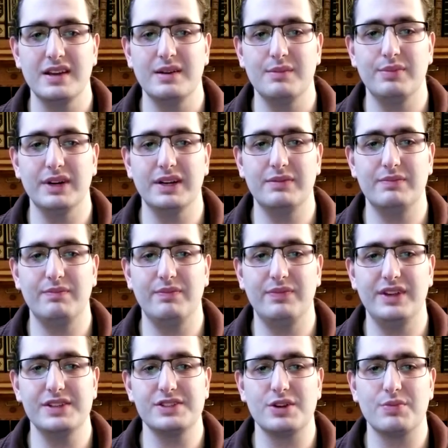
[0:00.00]
but
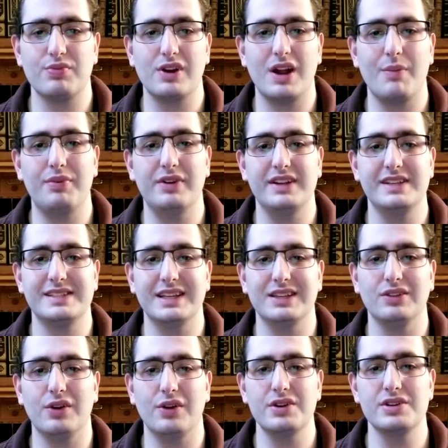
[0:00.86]
these are properties
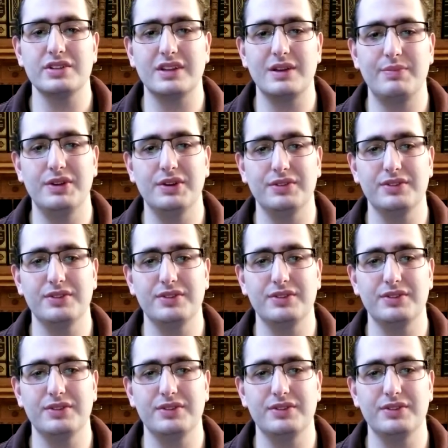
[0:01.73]
that largely appeal